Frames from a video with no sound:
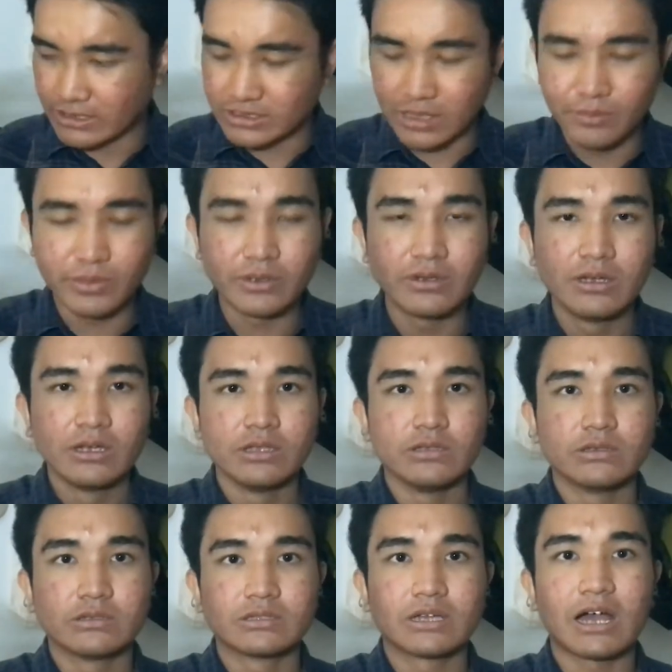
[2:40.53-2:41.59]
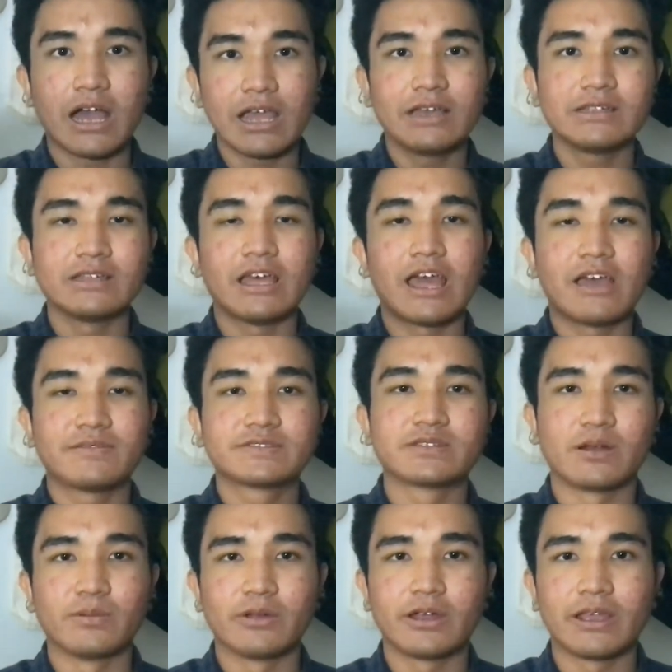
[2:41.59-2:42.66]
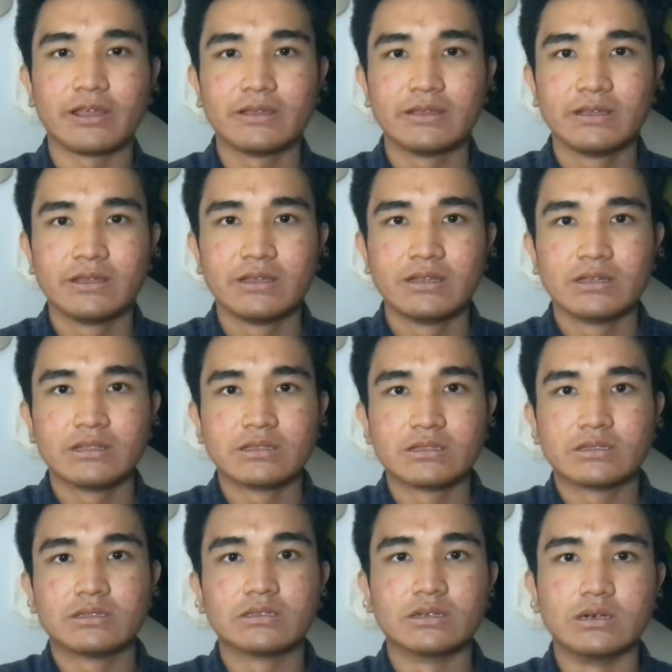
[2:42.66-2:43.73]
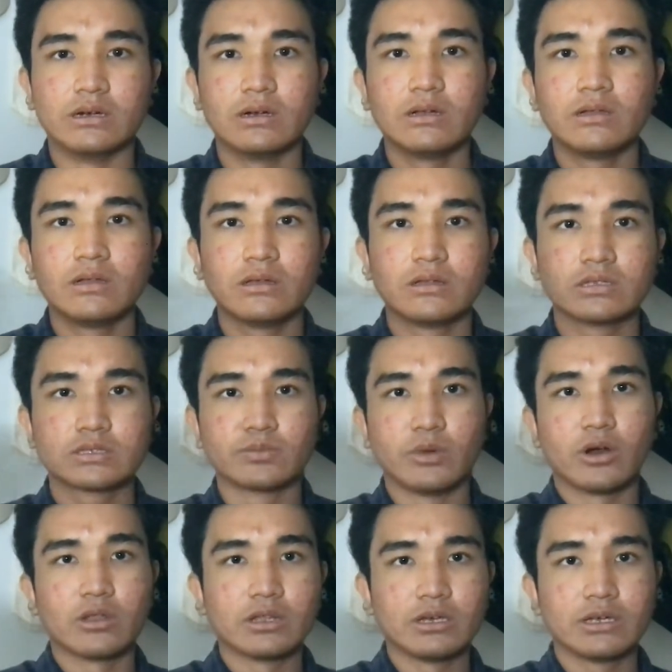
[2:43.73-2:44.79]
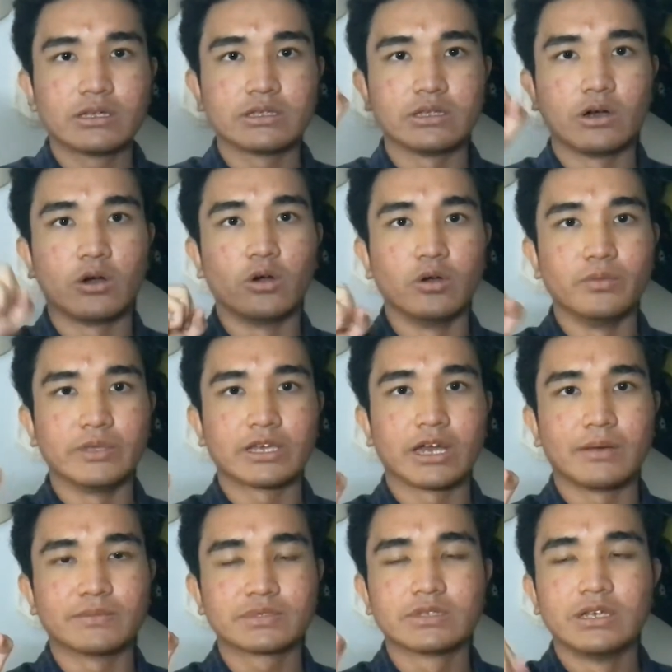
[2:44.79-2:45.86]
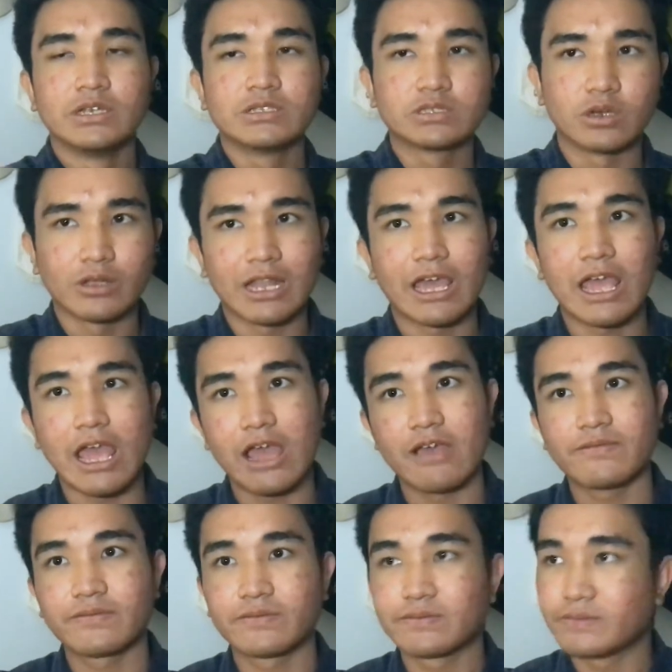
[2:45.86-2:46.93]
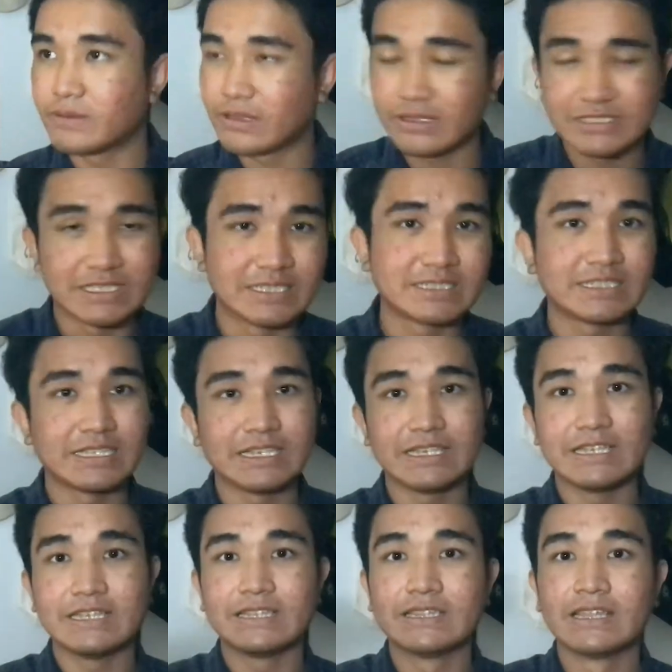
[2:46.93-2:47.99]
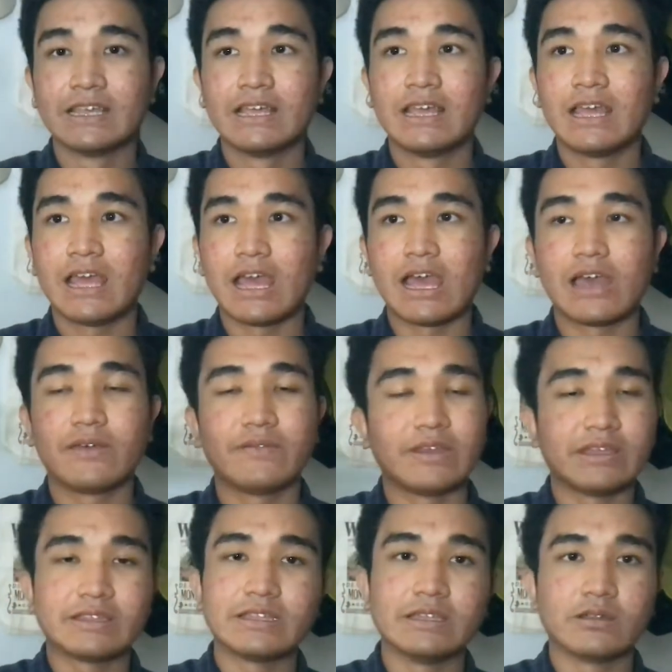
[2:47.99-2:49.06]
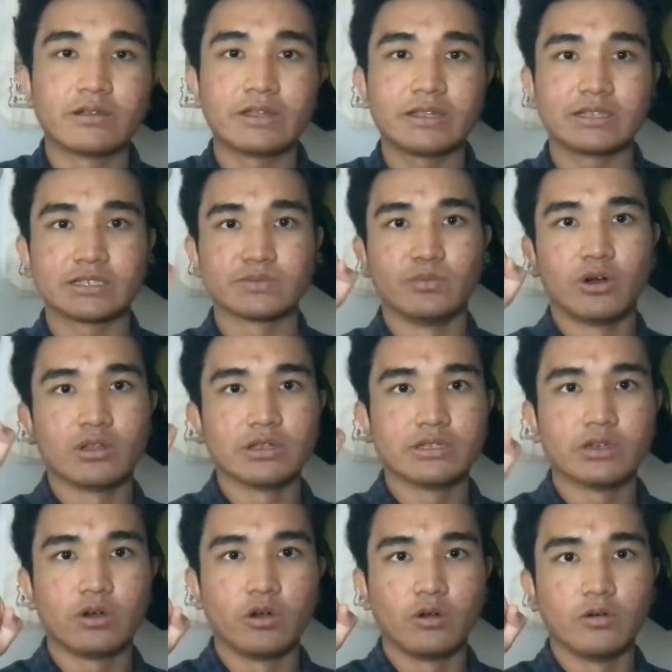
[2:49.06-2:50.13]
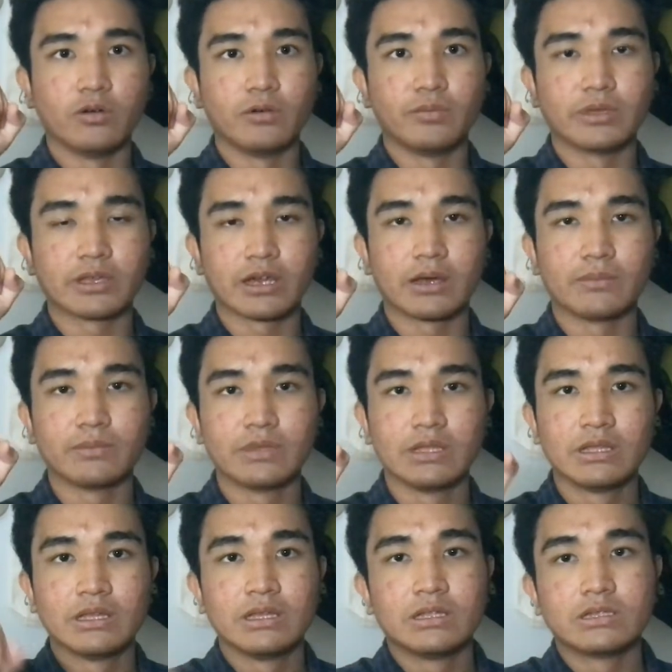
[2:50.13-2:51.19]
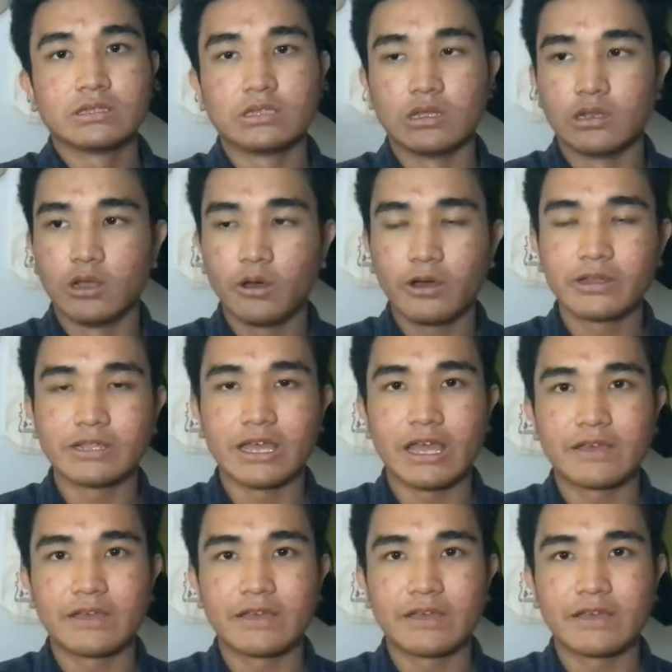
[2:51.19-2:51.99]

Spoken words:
example. The higher the f-stop, right, the smaller the hole becomes. So like f16, f18, all that, the smaller the hole will become. The lower the